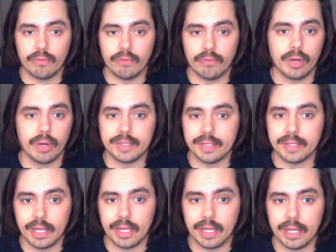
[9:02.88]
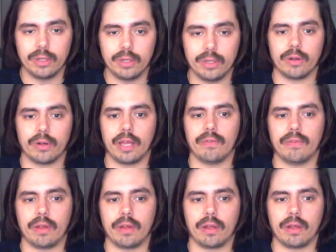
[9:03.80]
presentation you're
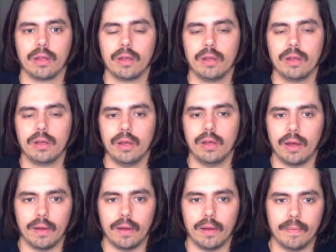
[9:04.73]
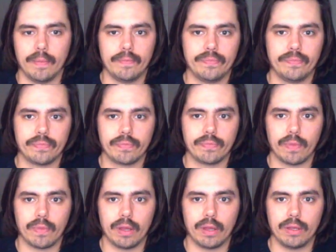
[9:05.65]
giving.
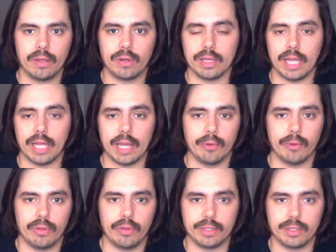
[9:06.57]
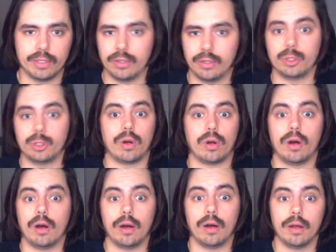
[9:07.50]
You can label things, you can
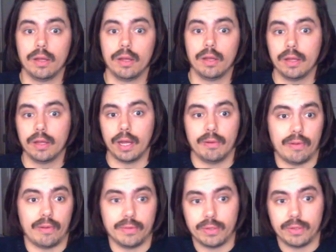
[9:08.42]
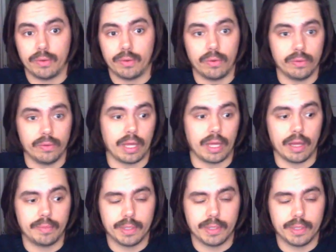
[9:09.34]
draw. If I was holding up
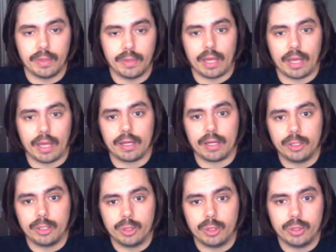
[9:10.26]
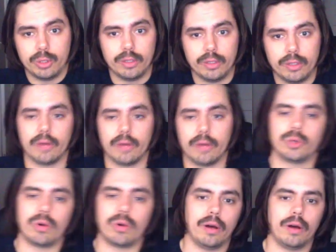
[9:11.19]
something, I could,
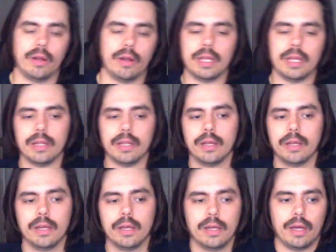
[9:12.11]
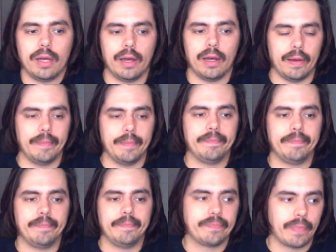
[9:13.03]
draw on it.
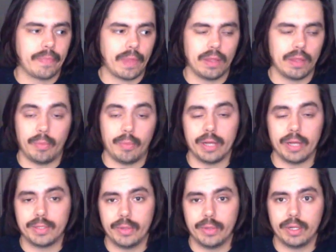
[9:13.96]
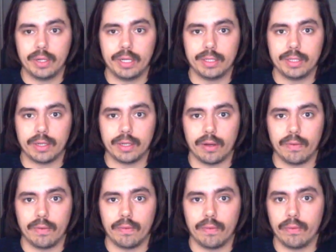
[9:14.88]
The possibilities
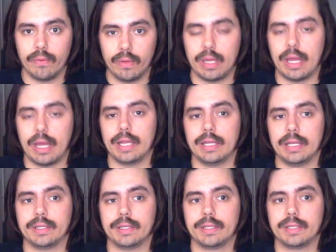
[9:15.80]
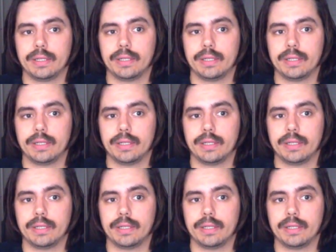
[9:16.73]
are really endless,